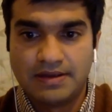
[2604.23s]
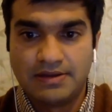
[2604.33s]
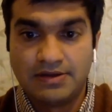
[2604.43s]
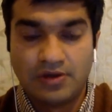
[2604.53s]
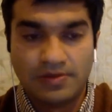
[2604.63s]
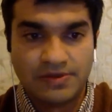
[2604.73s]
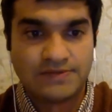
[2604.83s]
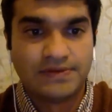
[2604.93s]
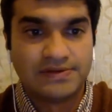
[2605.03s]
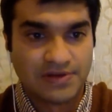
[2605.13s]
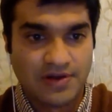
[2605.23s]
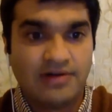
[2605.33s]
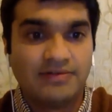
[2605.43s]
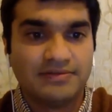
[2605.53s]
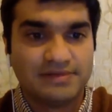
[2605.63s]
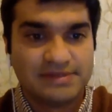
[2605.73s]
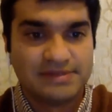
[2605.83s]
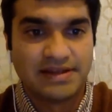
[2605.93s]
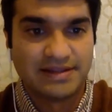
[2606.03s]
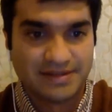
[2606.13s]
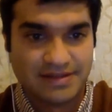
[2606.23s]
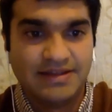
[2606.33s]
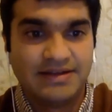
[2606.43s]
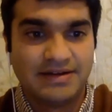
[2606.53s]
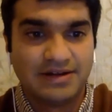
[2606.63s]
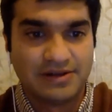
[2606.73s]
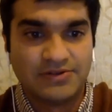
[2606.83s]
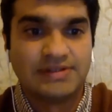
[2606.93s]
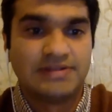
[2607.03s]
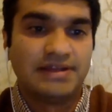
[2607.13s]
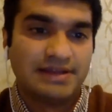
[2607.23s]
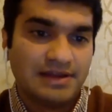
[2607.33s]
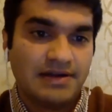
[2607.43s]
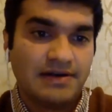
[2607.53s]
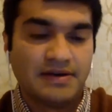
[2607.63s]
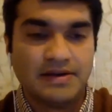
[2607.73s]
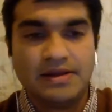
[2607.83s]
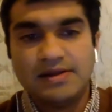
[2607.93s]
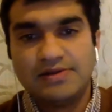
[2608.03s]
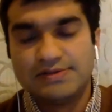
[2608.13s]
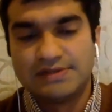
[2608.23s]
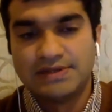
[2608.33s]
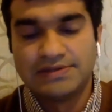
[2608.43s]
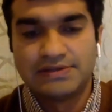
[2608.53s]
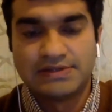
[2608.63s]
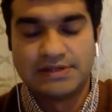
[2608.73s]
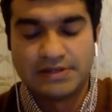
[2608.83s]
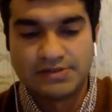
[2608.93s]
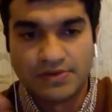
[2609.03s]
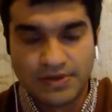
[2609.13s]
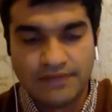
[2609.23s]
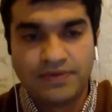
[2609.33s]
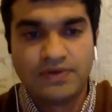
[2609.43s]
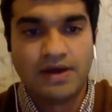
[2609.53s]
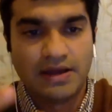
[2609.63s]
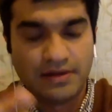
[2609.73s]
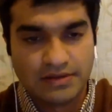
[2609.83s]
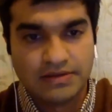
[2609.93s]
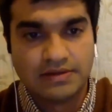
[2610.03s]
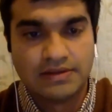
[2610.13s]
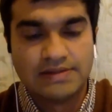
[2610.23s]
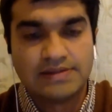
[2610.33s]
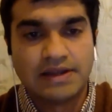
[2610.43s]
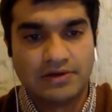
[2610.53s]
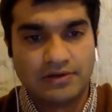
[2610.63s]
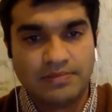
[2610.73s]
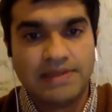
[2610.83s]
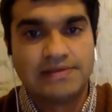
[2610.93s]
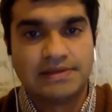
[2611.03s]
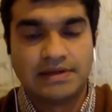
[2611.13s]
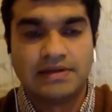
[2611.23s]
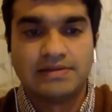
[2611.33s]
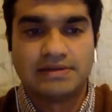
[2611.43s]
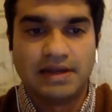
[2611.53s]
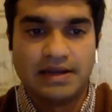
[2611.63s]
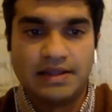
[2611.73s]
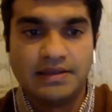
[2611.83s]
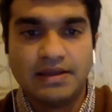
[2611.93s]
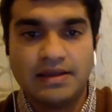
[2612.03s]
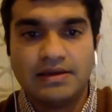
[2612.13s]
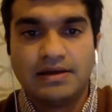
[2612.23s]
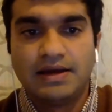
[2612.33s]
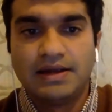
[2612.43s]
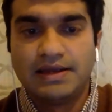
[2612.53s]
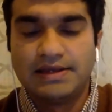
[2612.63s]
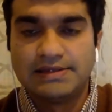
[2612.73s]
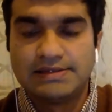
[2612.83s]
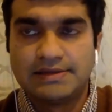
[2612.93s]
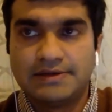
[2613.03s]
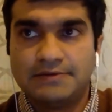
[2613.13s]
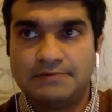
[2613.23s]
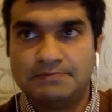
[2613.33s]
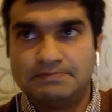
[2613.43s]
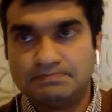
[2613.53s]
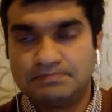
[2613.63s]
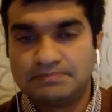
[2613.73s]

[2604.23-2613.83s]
Tobler's first law, which is like near closer thing are closely associated. So if you have this kind of basic understanding, I guess one